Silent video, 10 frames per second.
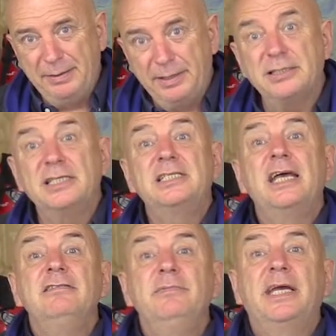because it
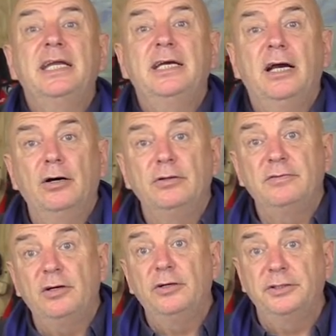saves me getting out
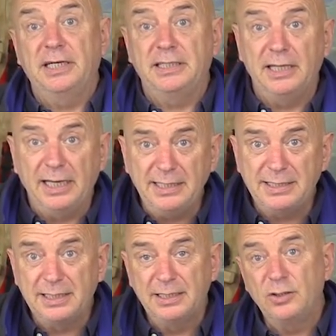of the hut at
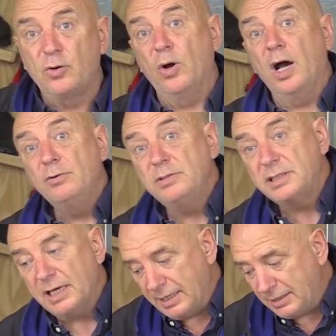night to go
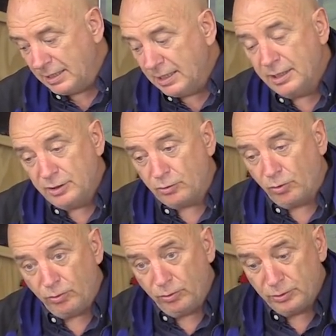outside to
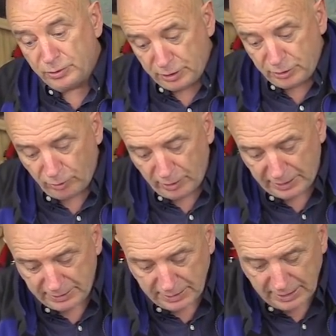go to the
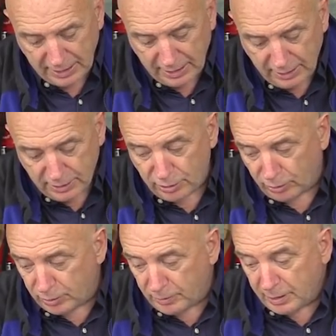toilet.
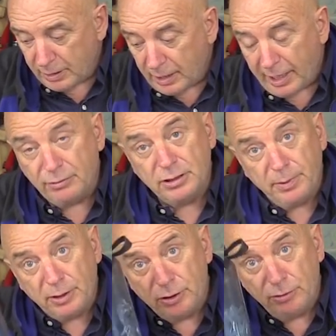So I
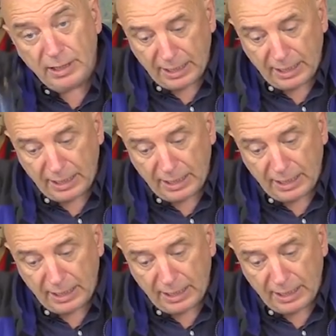usually bring two